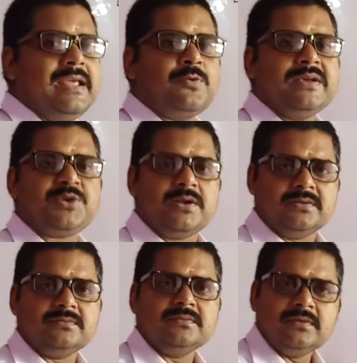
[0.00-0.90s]

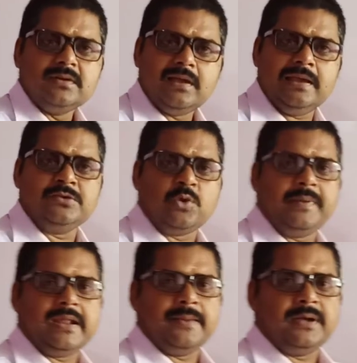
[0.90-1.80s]
equations in two
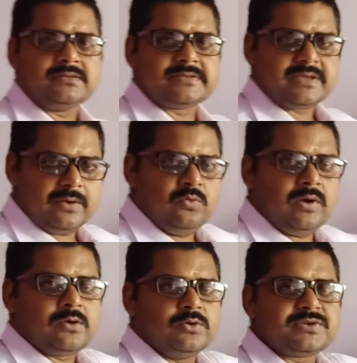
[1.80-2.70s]
variables.
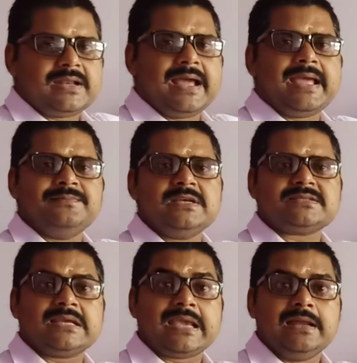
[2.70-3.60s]
One question I have
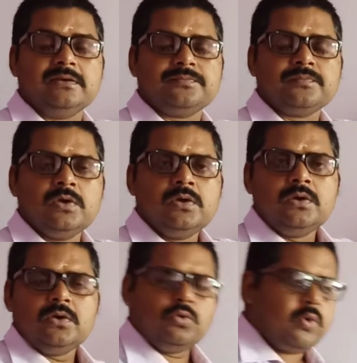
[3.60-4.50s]
just taken.
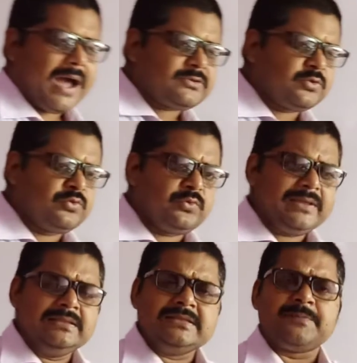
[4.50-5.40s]
What to do
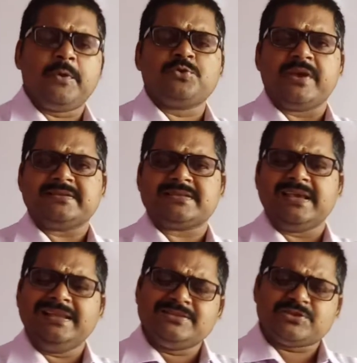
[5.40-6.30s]
in this process,
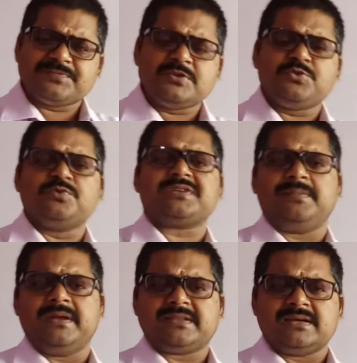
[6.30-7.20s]
in
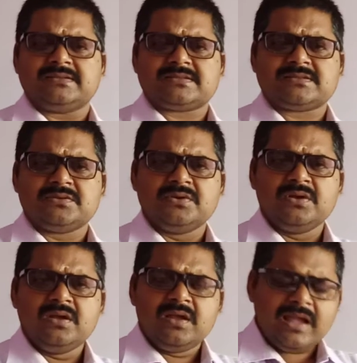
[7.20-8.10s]
substitution methods?
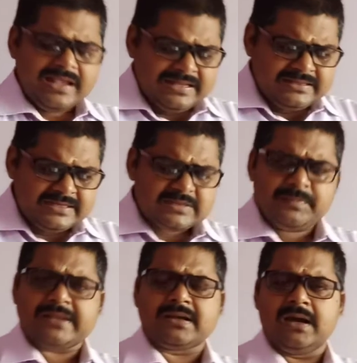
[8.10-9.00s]
In these
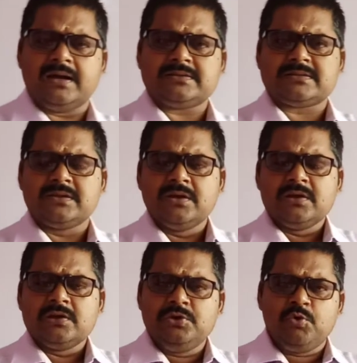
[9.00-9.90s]
methods,
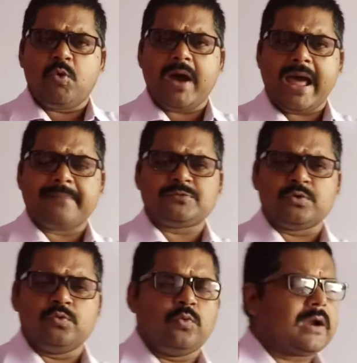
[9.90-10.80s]
you have
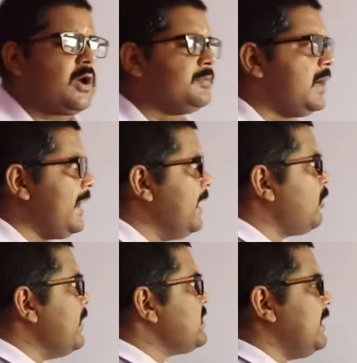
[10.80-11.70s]
to, one of the
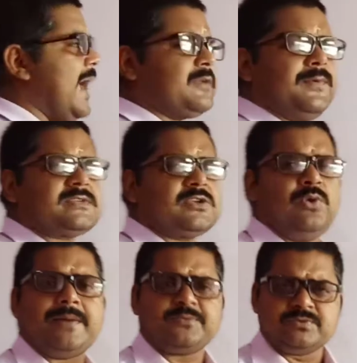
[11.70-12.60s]
equation at first you
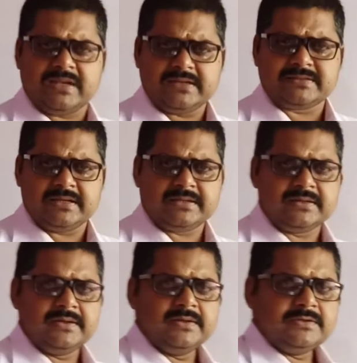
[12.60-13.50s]
have to select
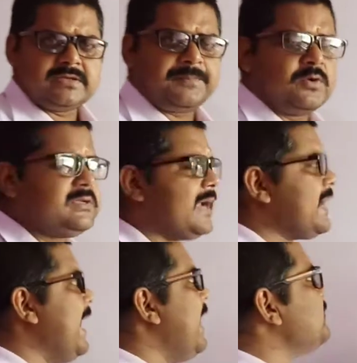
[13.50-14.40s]
it. Suppose
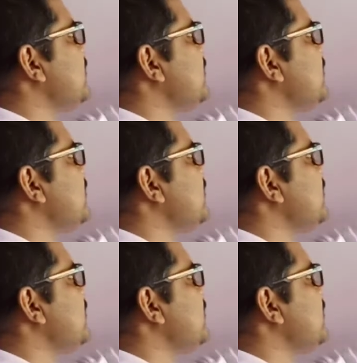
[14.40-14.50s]
that I have